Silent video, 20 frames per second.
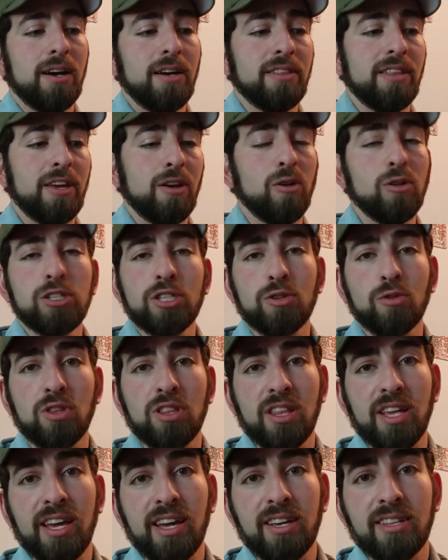They also
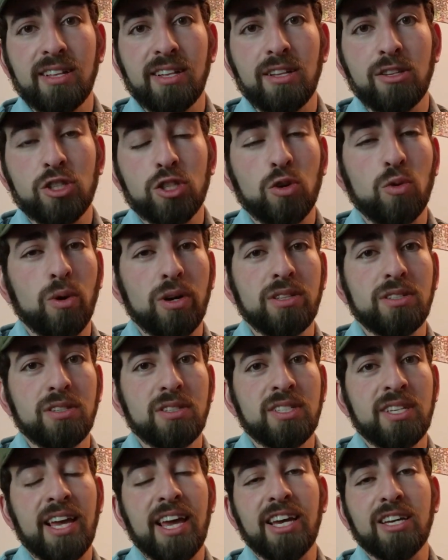think that it's going to
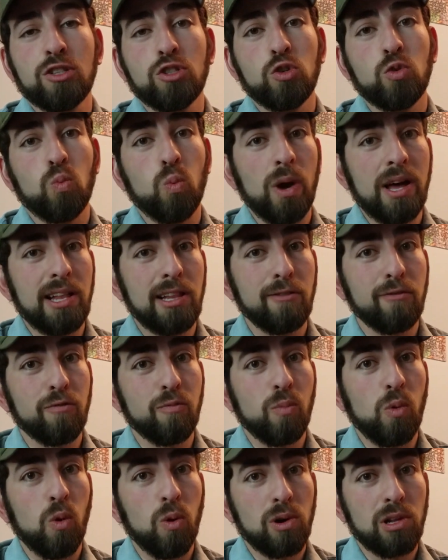take 12
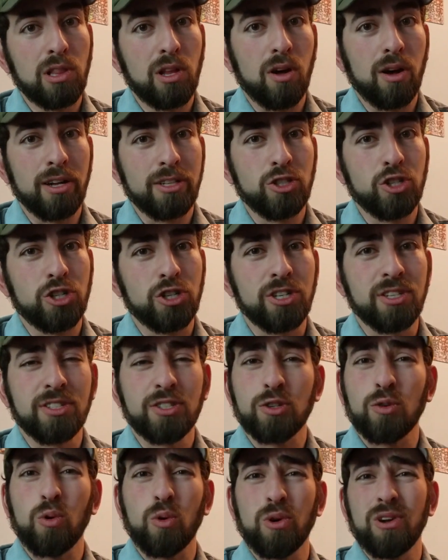more
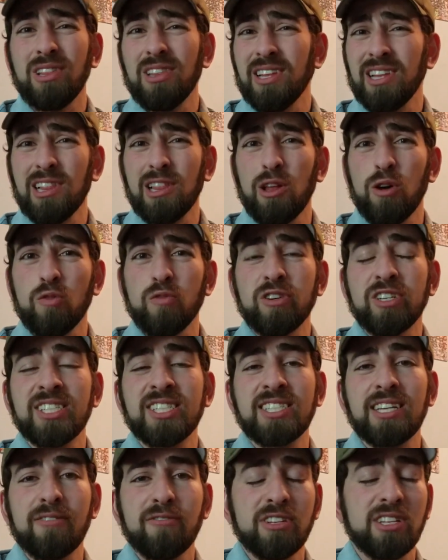launches, or a little over
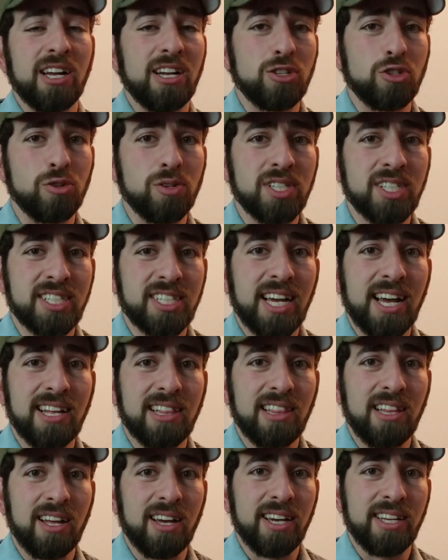700
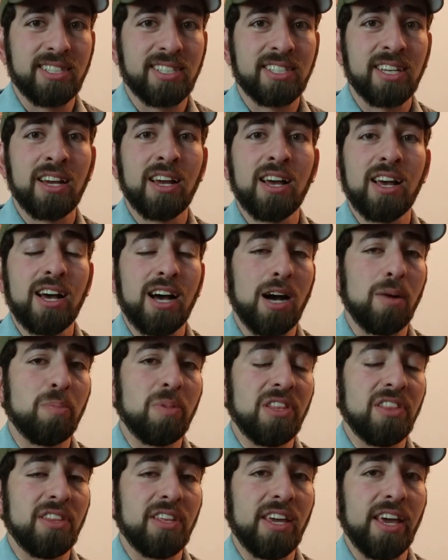satellites up
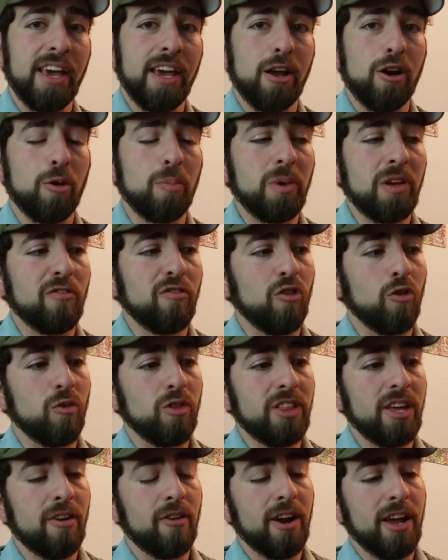in the air, before
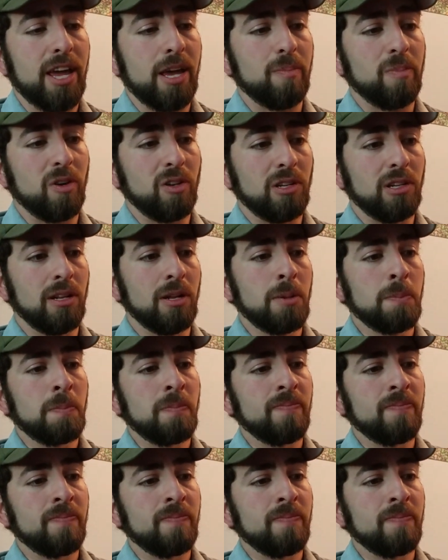they're able